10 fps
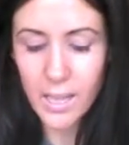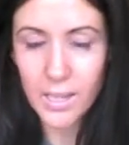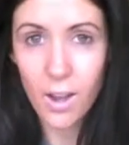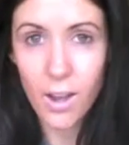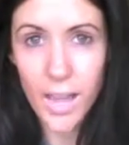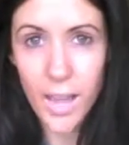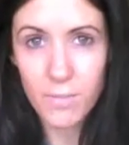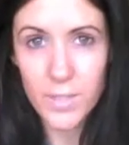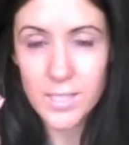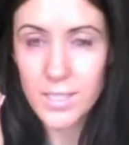and I
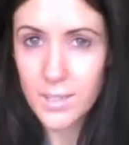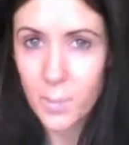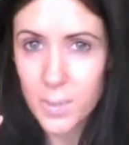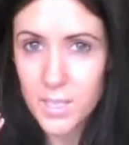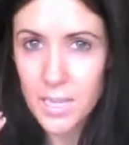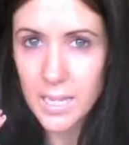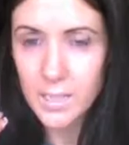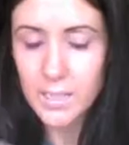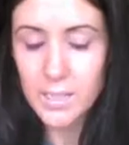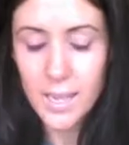have this in number
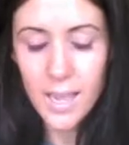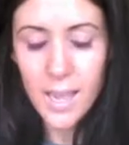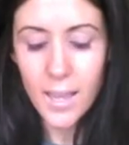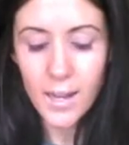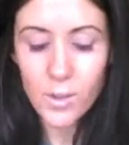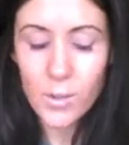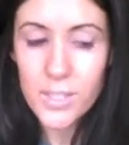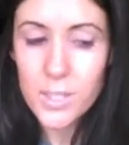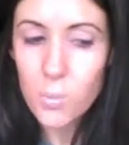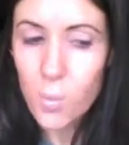6, and I got
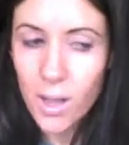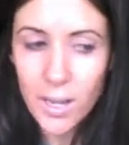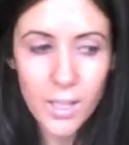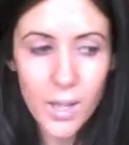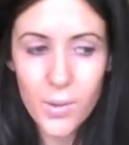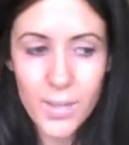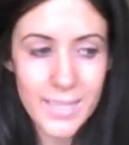this a while ago.